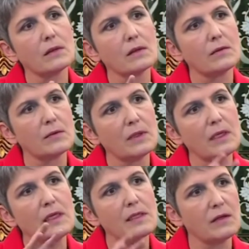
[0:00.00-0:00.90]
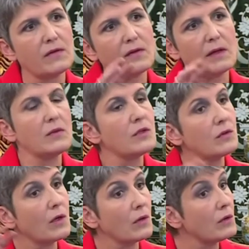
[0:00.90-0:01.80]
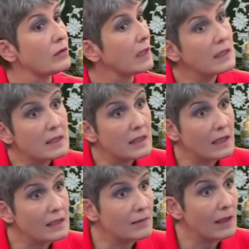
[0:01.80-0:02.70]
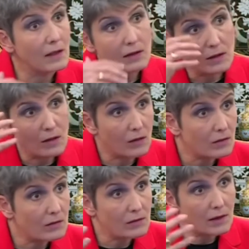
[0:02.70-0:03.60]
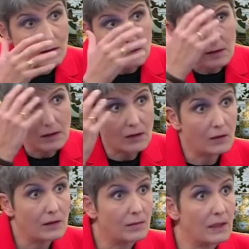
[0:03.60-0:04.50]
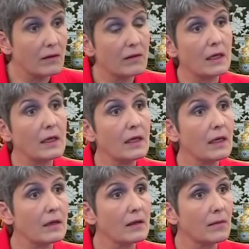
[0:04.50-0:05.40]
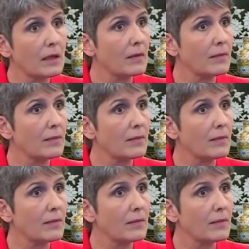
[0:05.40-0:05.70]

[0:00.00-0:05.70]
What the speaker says: it would be easier for them to go to India as well in a bigger thinking, in a bigger